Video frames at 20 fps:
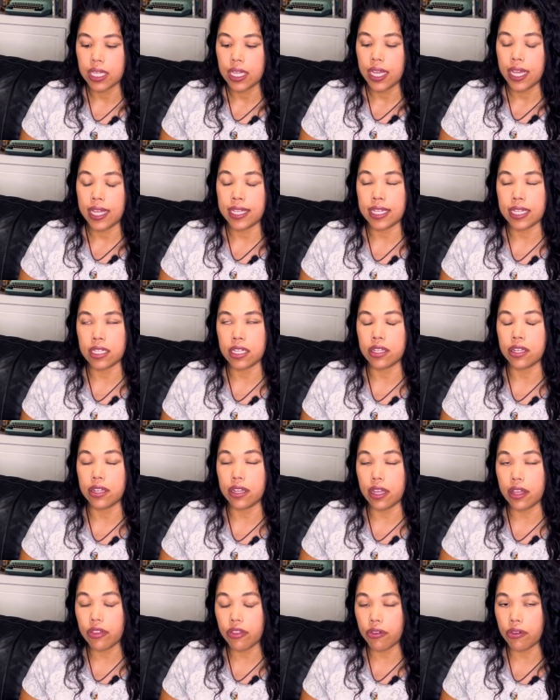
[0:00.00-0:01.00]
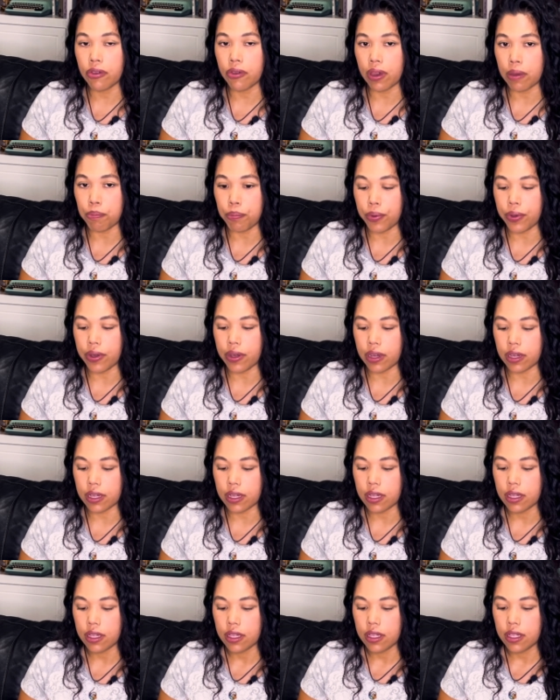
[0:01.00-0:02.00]
And then another great book,
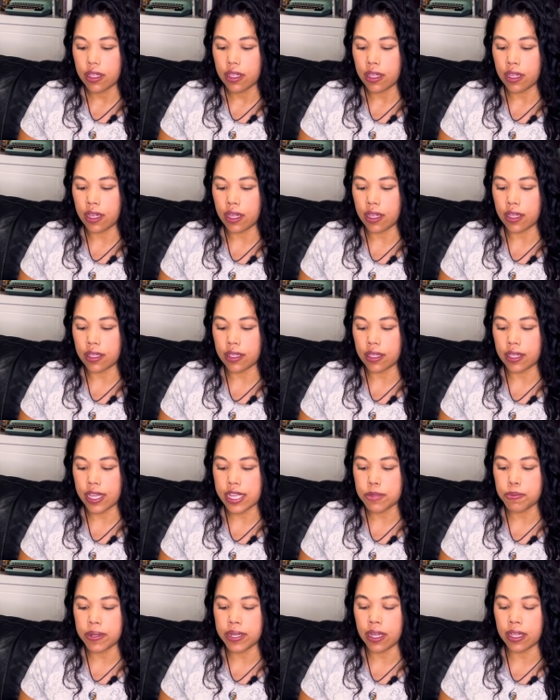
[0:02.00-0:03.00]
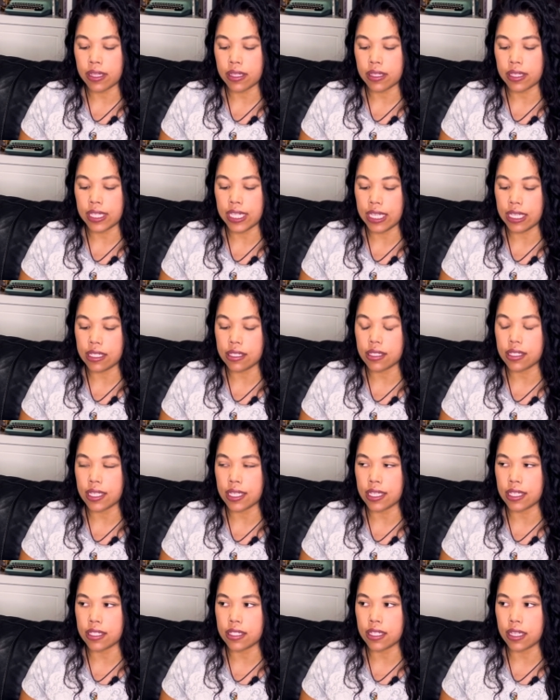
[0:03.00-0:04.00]
last but not least,
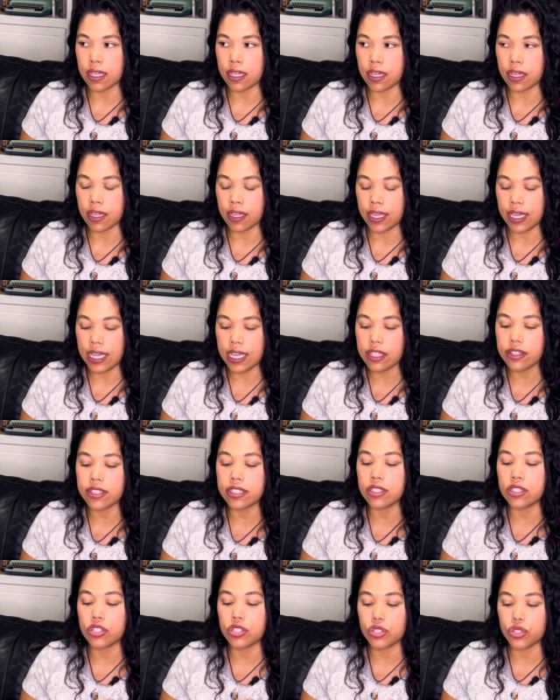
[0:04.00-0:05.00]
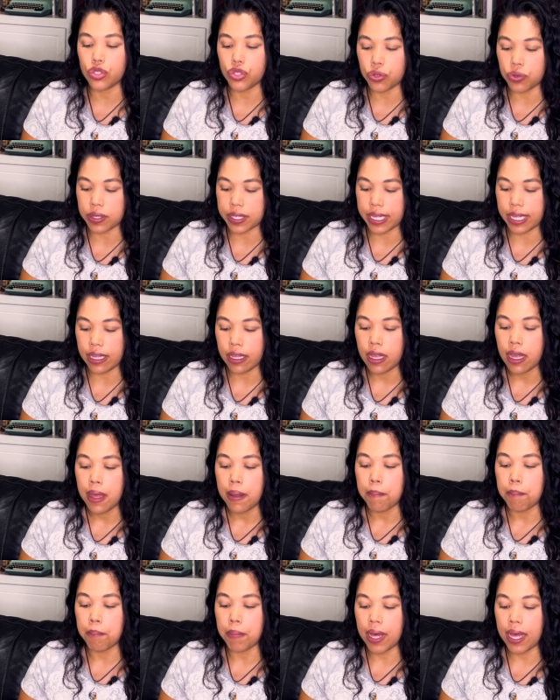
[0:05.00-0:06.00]
is Ethan's Story,
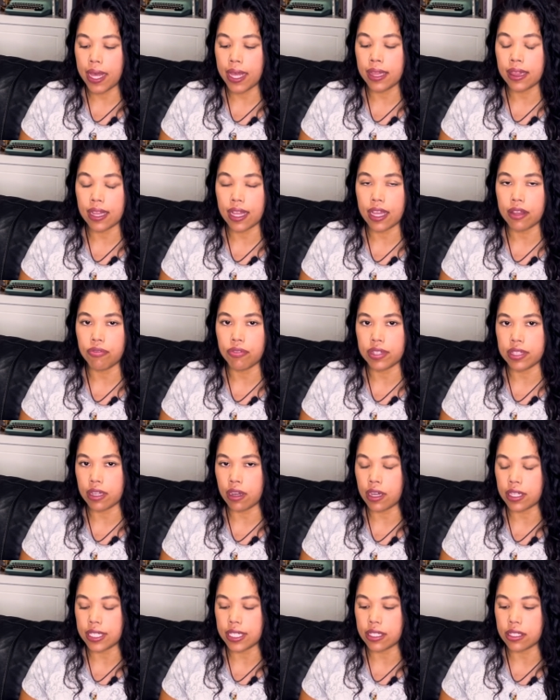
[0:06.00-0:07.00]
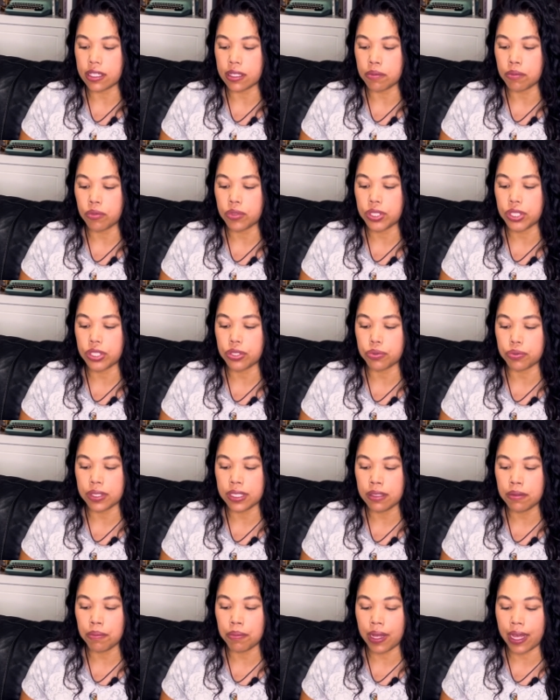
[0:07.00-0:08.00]
My Life with Autism, which is
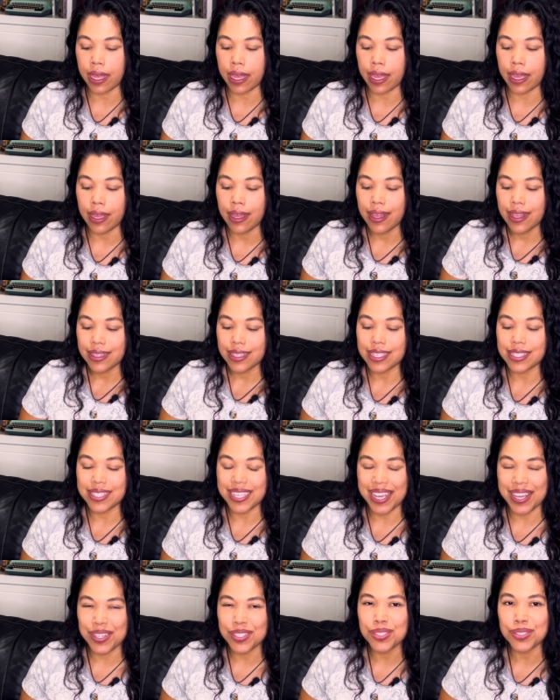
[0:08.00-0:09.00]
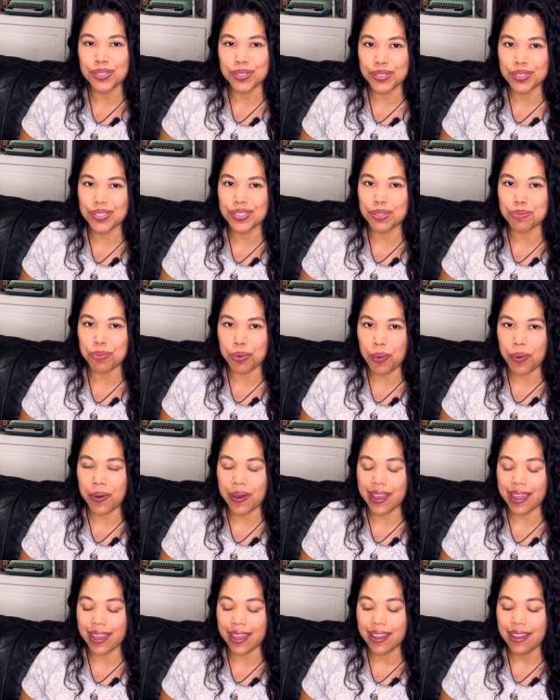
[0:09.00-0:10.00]
written by this 8-year-old
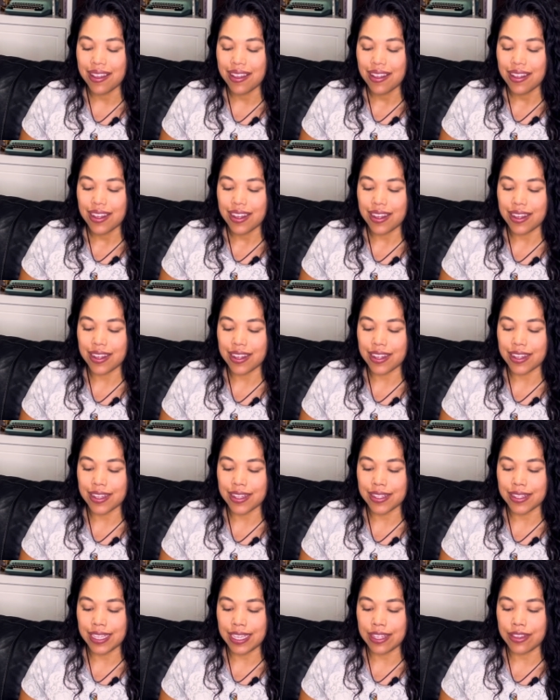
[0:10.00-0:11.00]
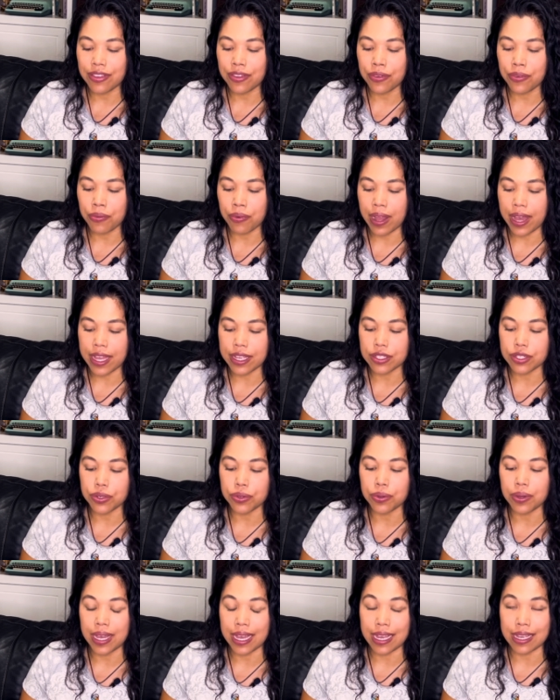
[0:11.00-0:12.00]
boy, Ethan Rice,
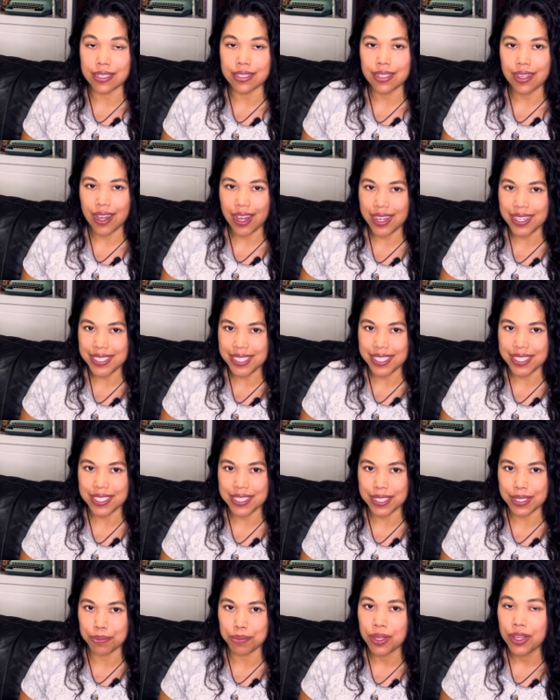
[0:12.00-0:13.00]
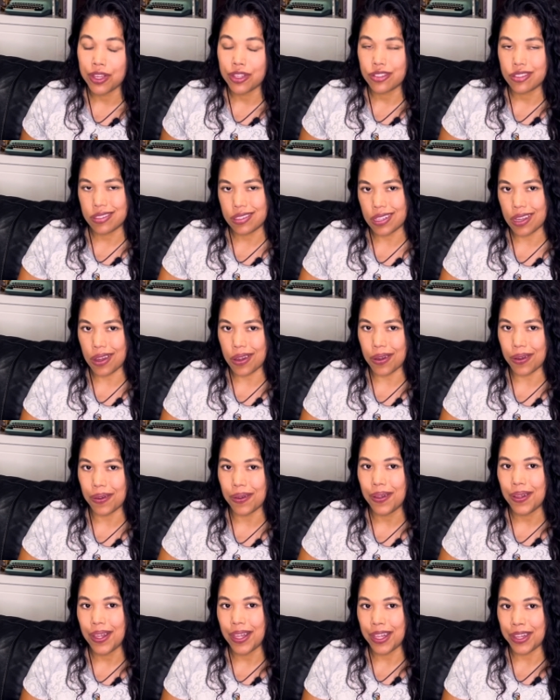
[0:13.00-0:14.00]
who has autism. So
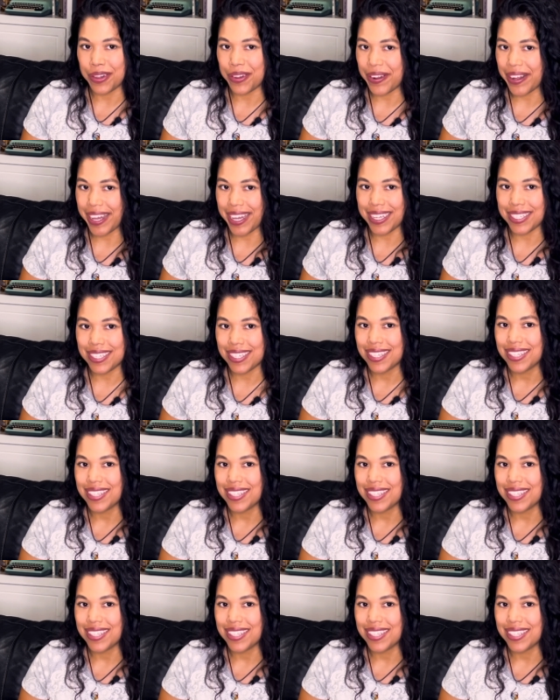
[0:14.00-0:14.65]
a great